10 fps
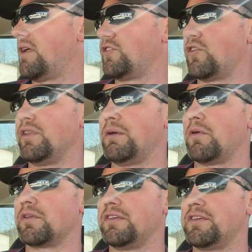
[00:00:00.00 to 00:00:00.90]
certainly
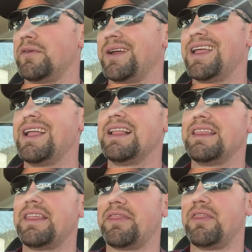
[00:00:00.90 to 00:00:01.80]
worth considering.
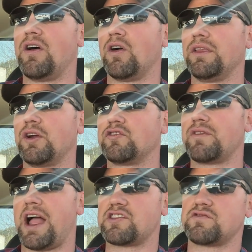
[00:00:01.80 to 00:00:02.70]
Our little
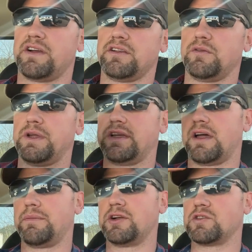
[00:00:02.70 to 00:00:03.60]
trash trailer, we
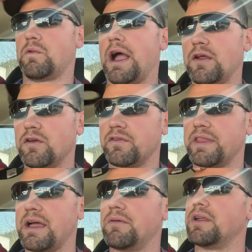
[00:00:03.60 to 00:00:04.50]
cut a bunch of white oak for
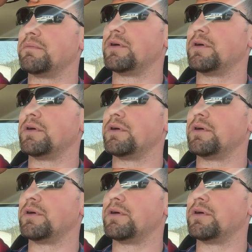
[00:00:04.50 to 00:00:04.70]
that one.